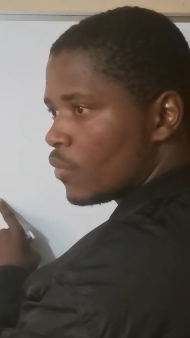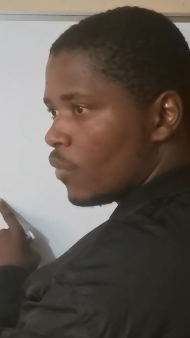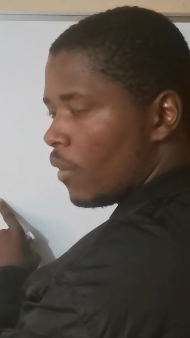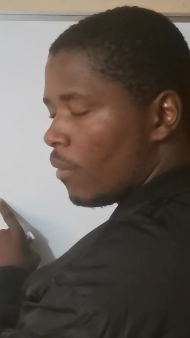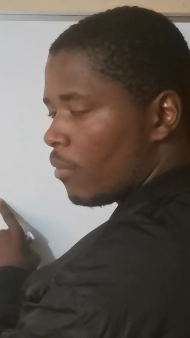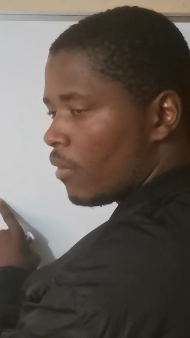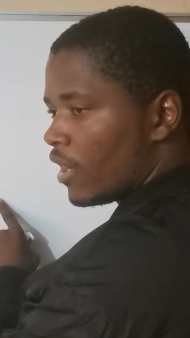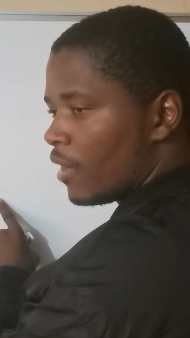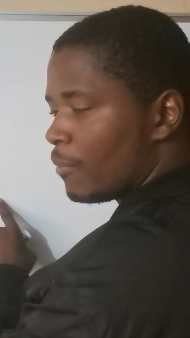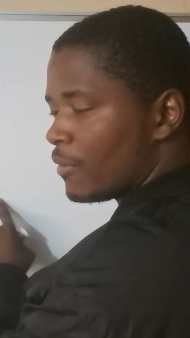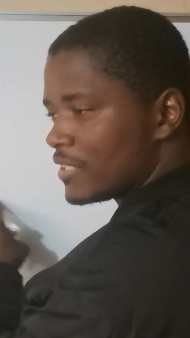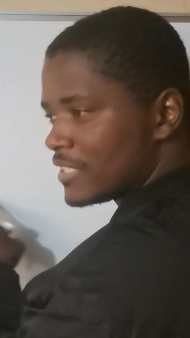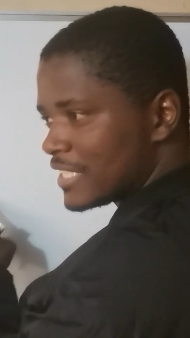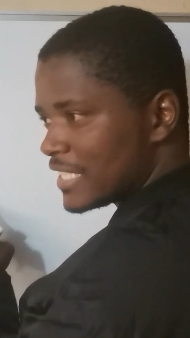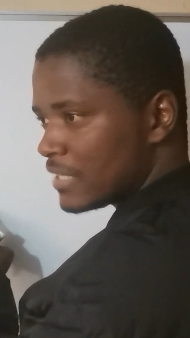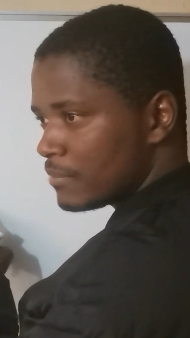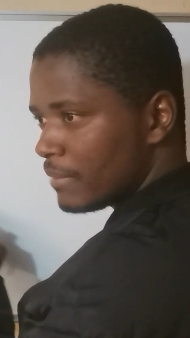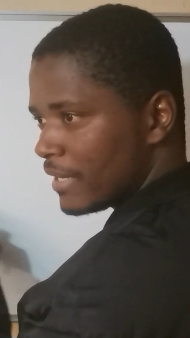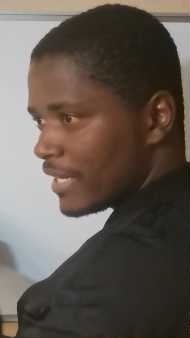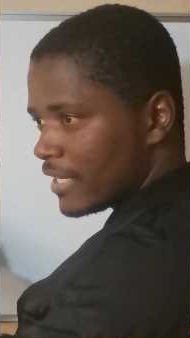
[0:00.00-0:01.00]
Or
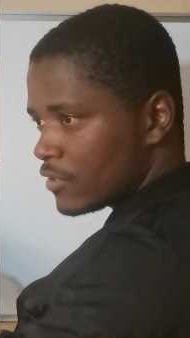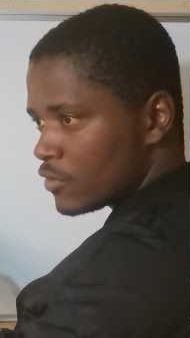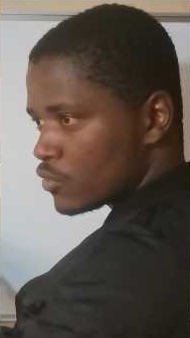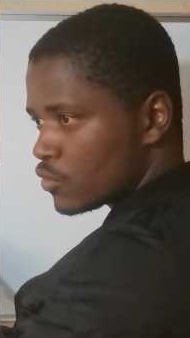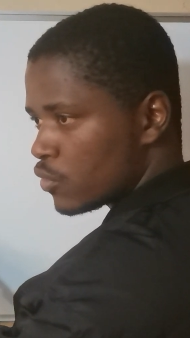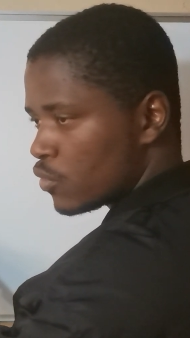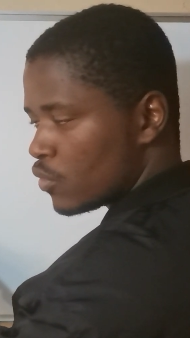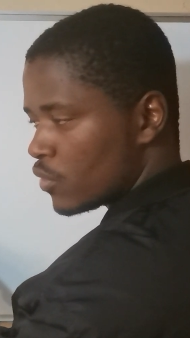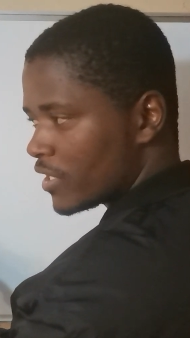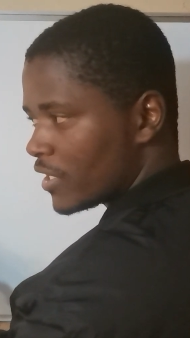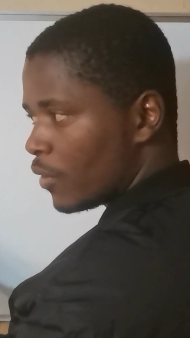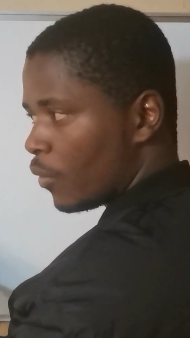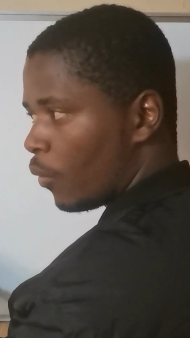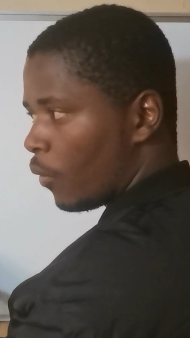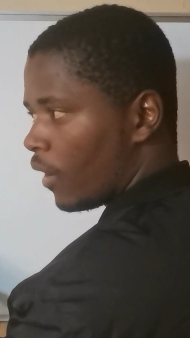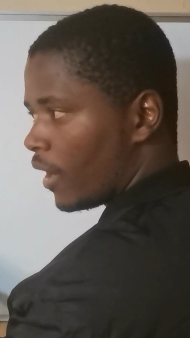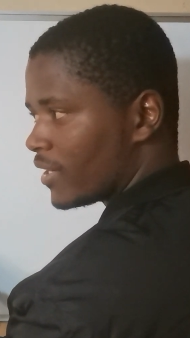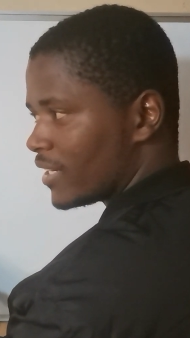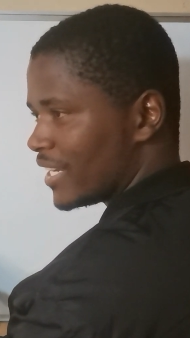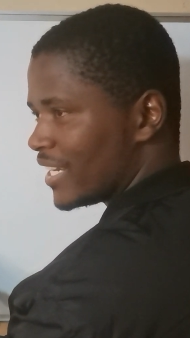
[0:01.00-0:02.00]
3 minus 2 ke
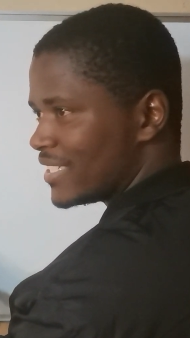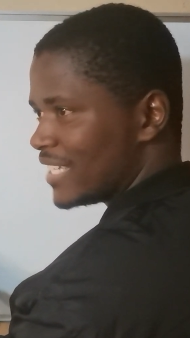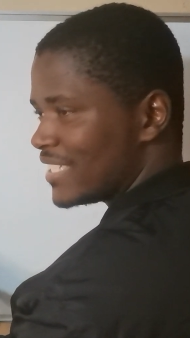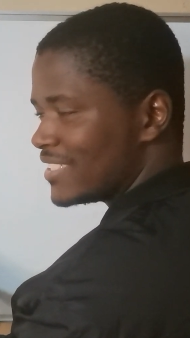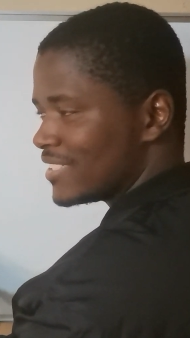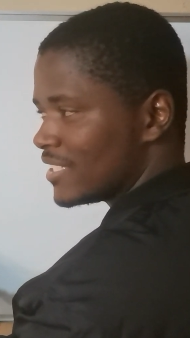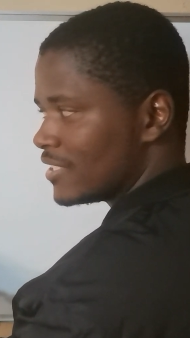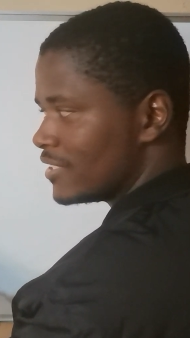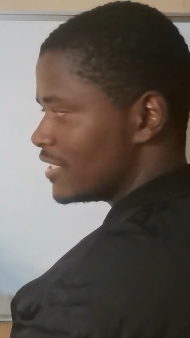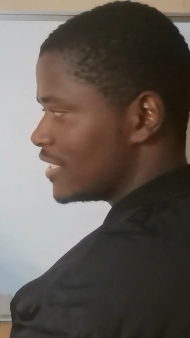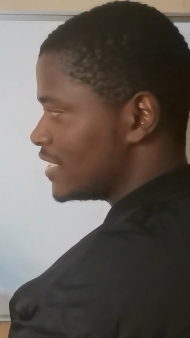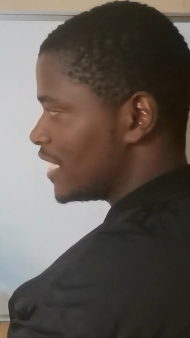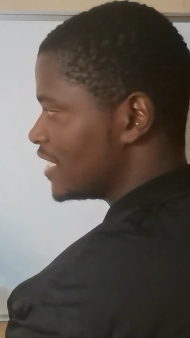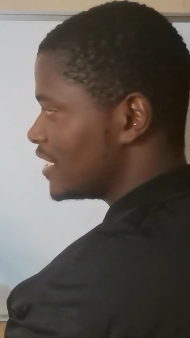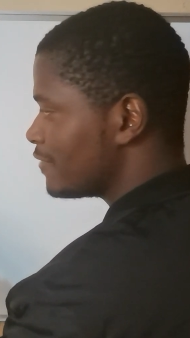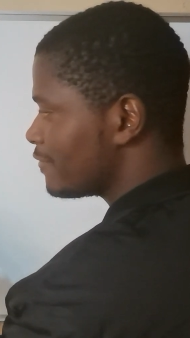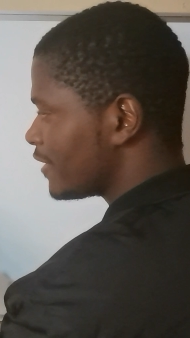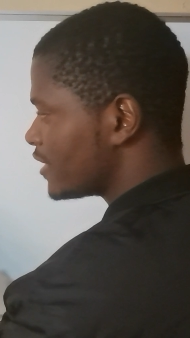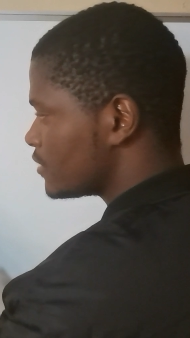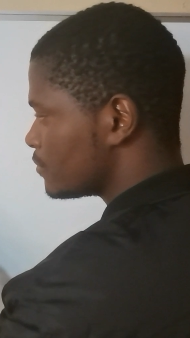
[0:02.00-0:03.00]
1. That is the
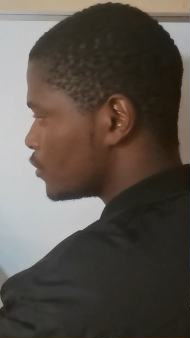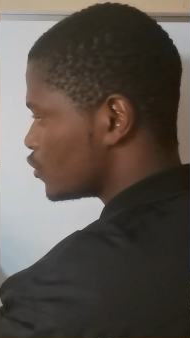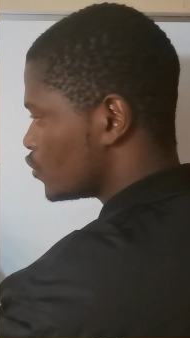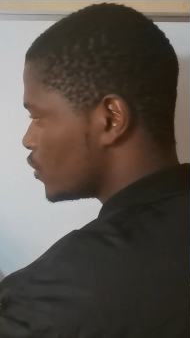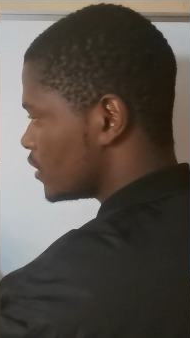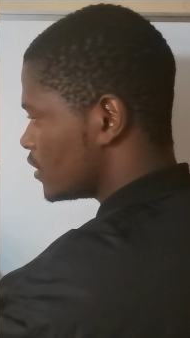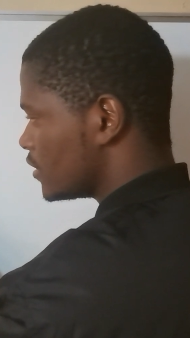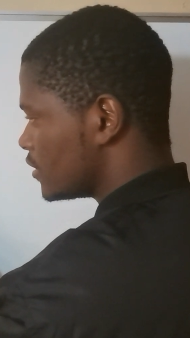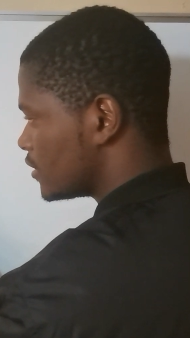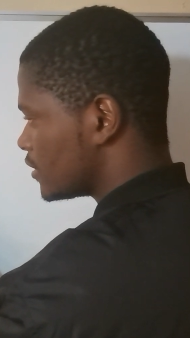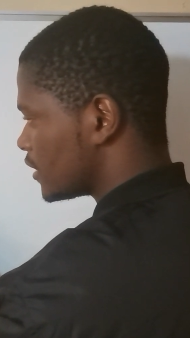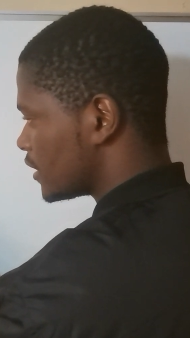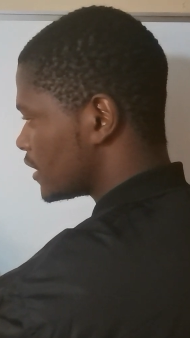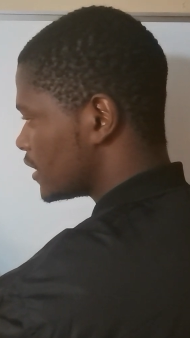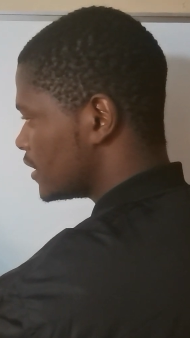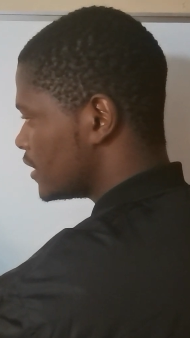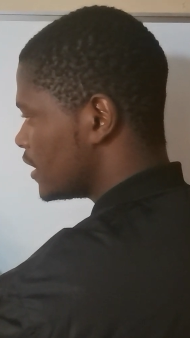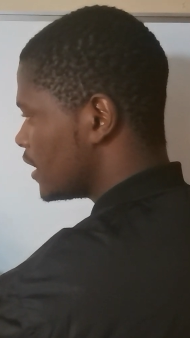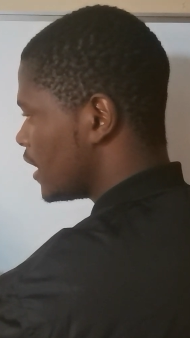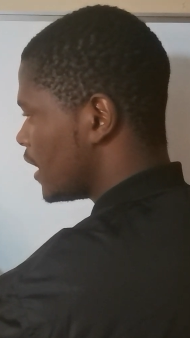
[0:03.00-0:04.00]
difference between
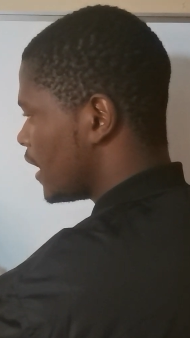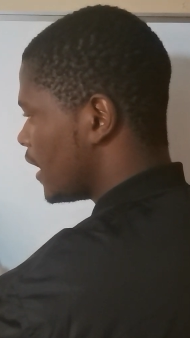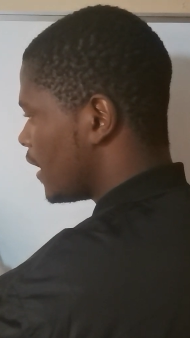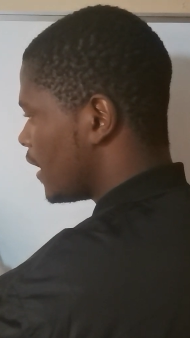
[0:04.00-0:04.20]
3